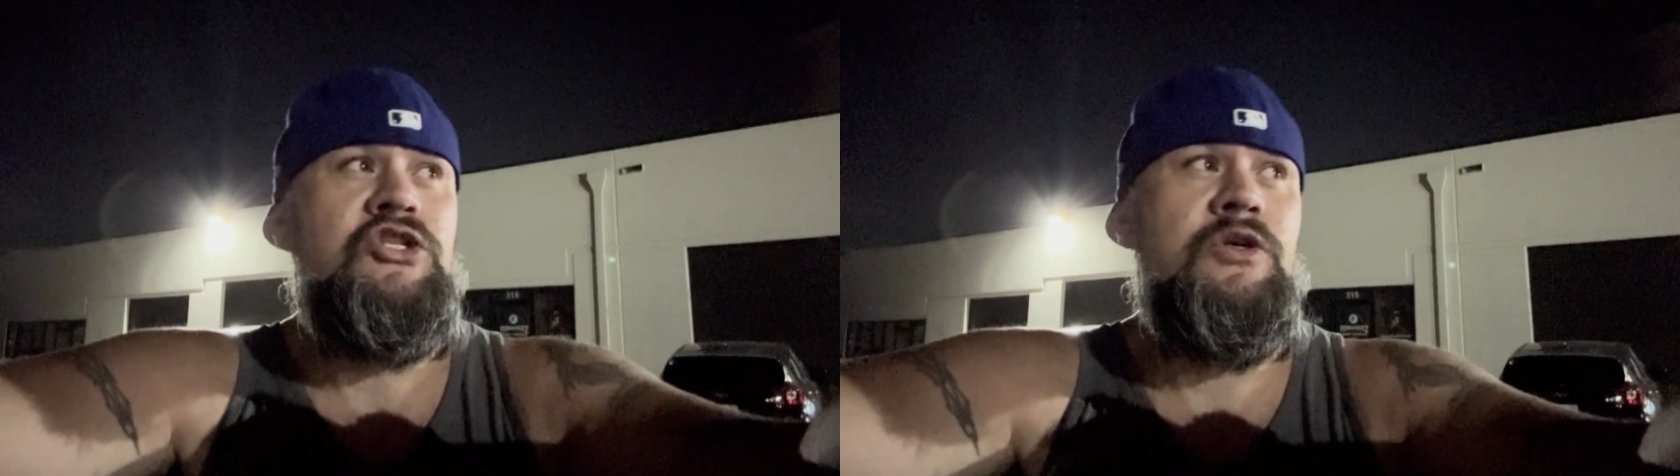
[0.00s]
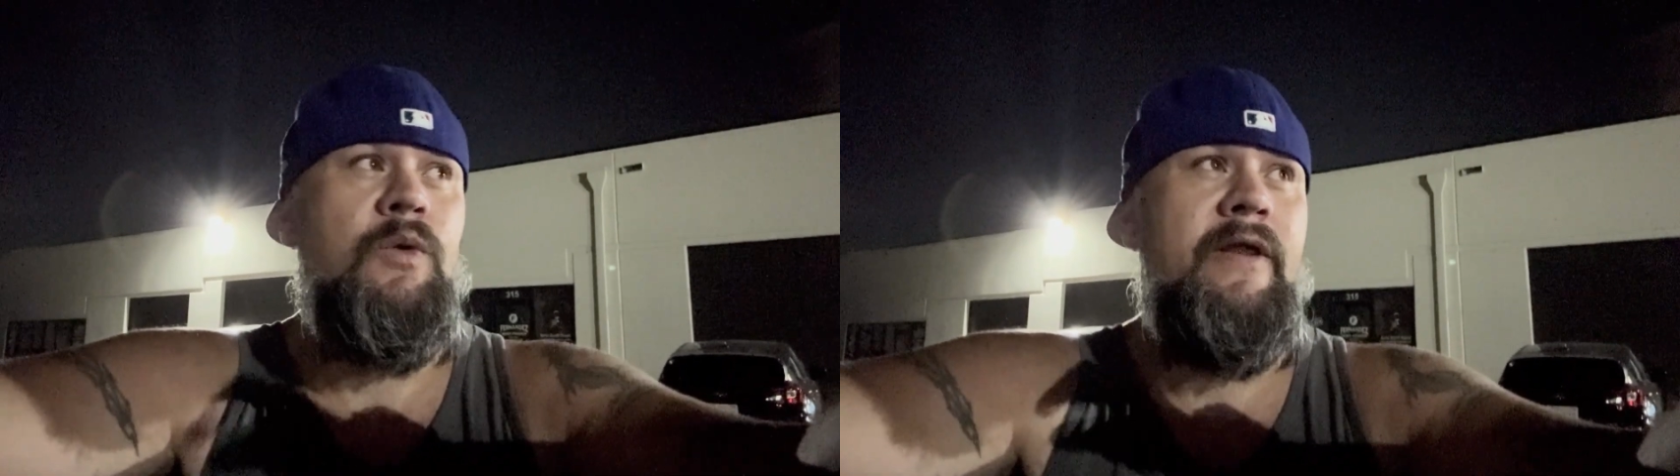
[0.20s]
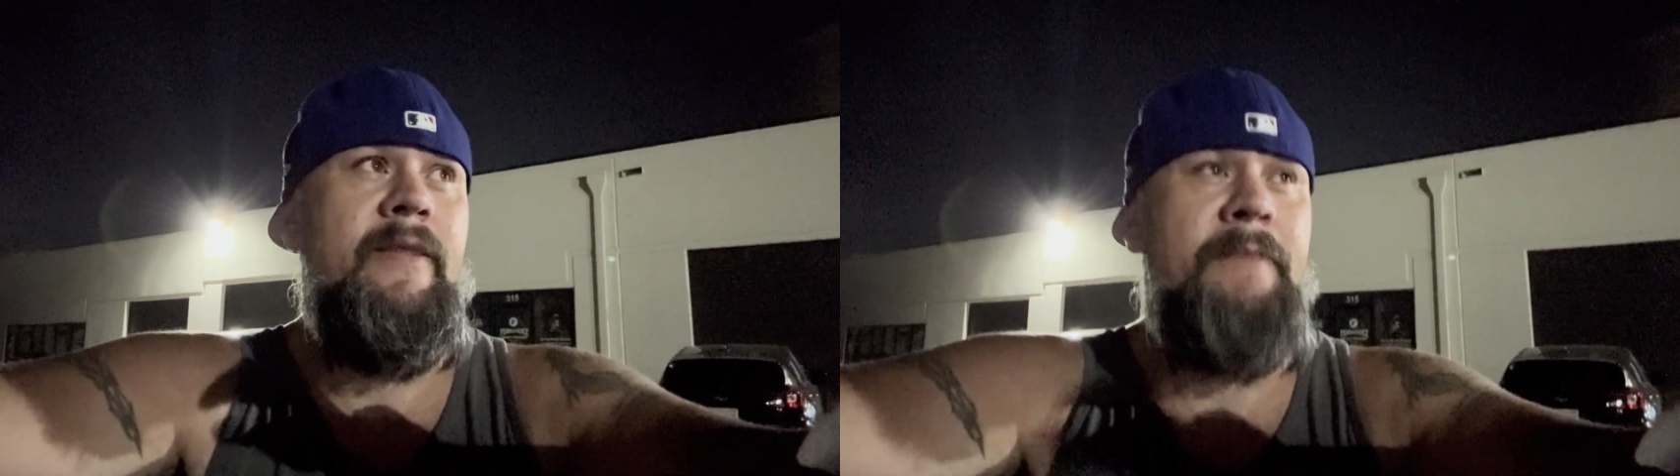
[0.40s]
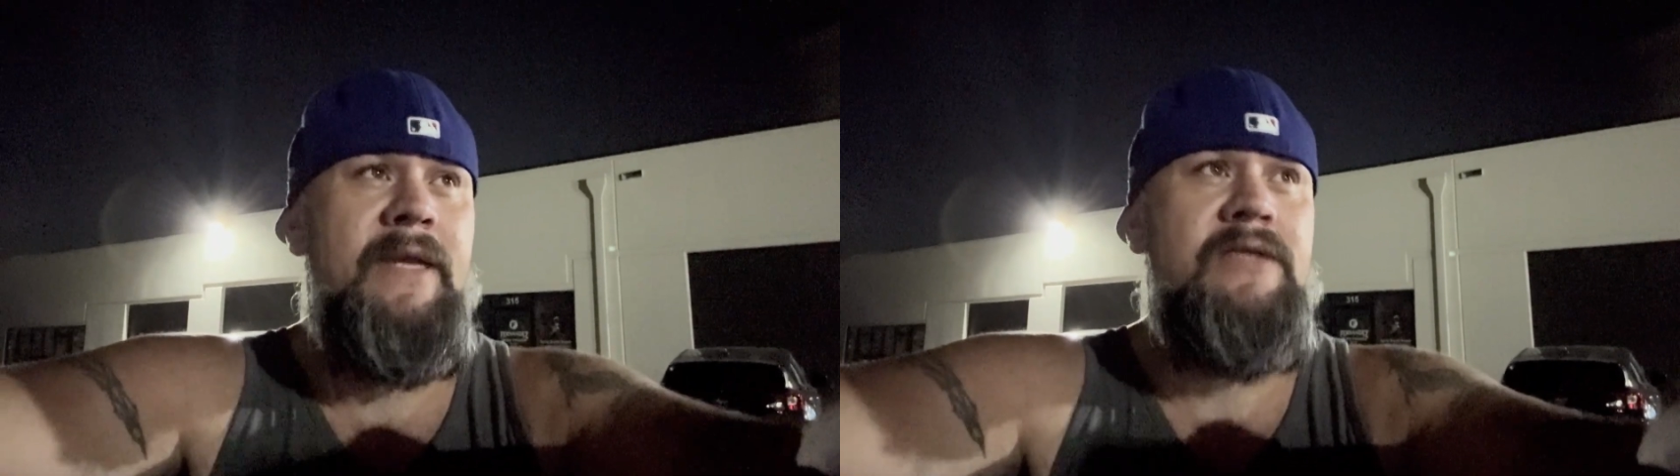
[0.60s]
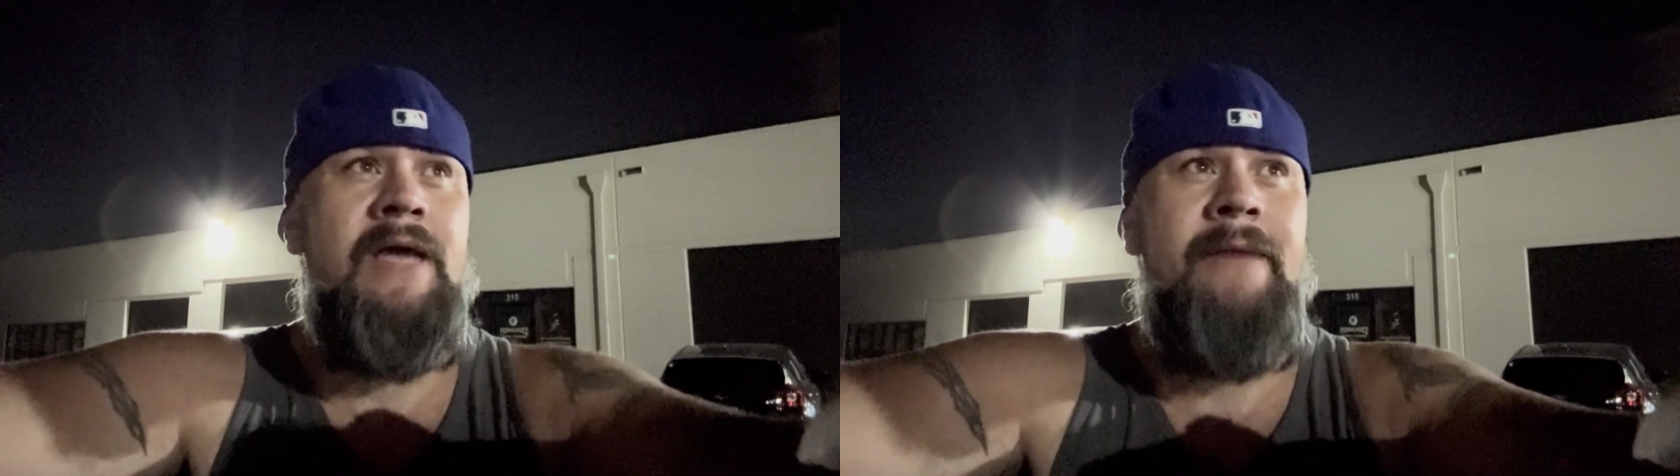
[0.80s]
to where the
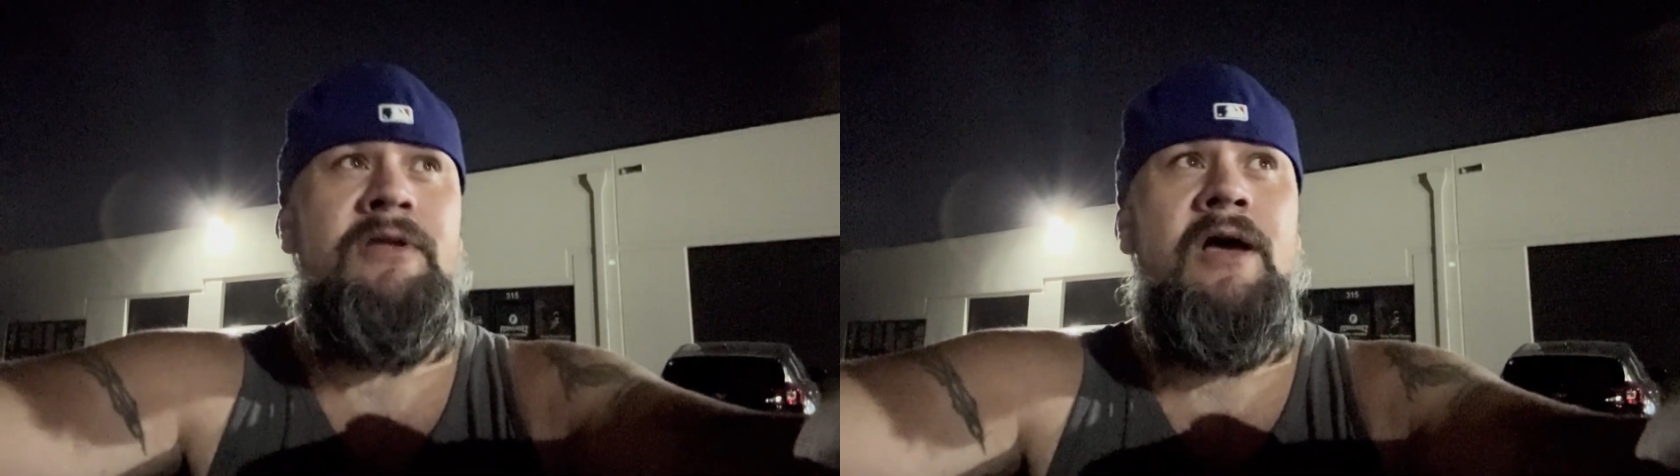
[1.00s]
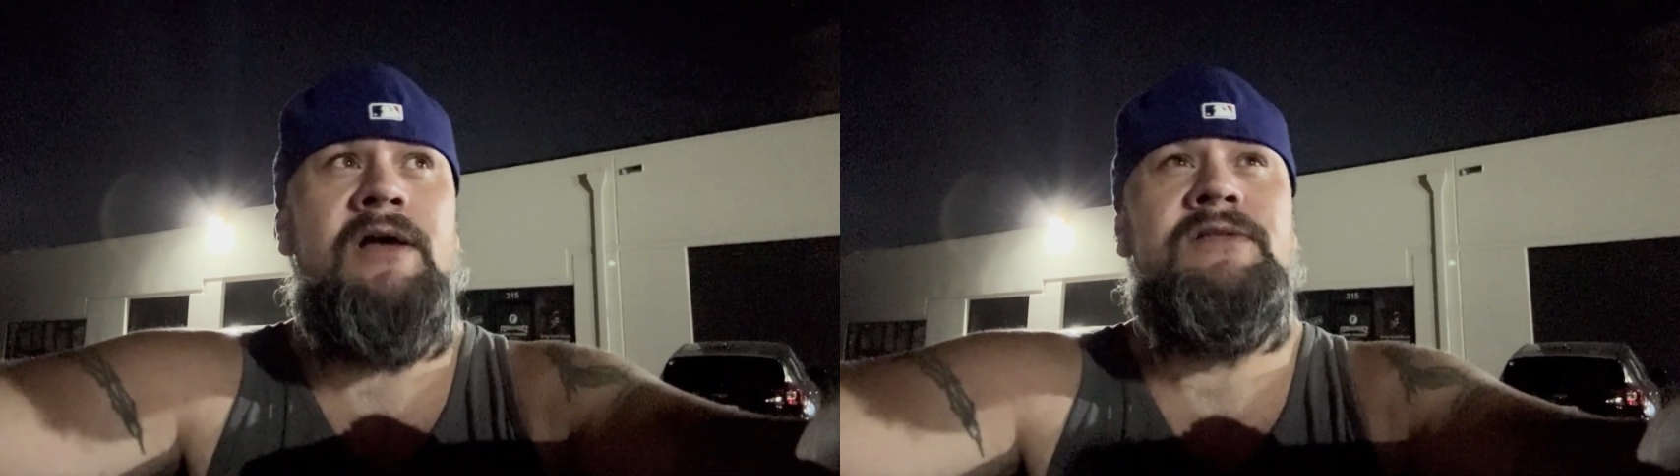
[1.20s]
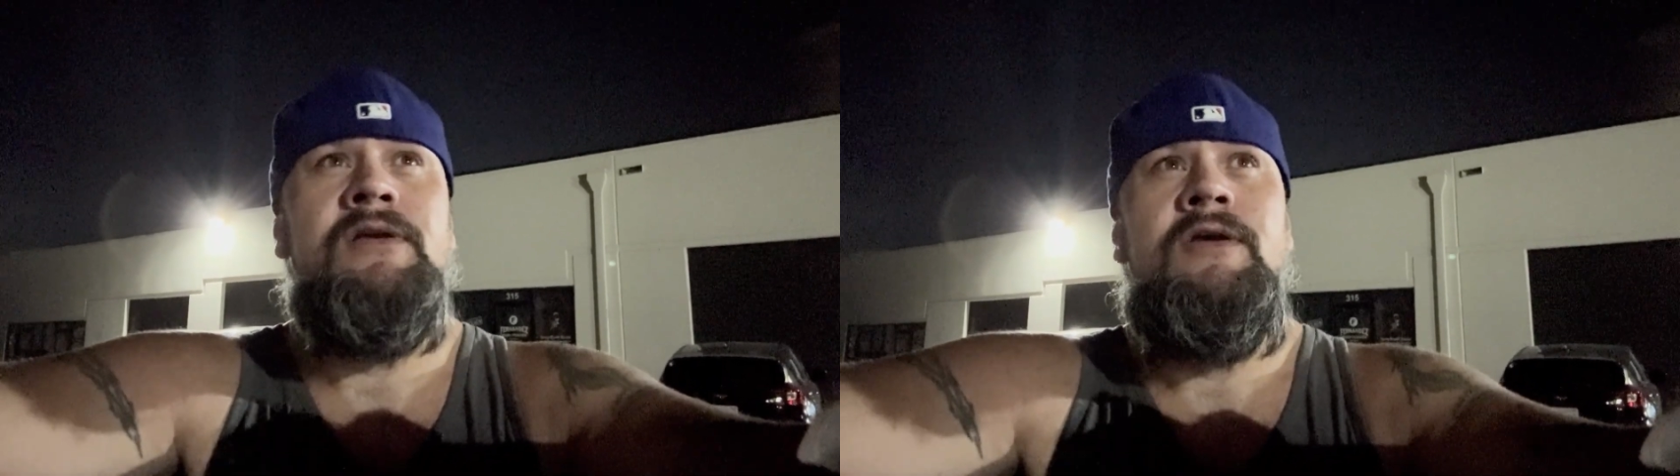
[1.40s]
big top dogs,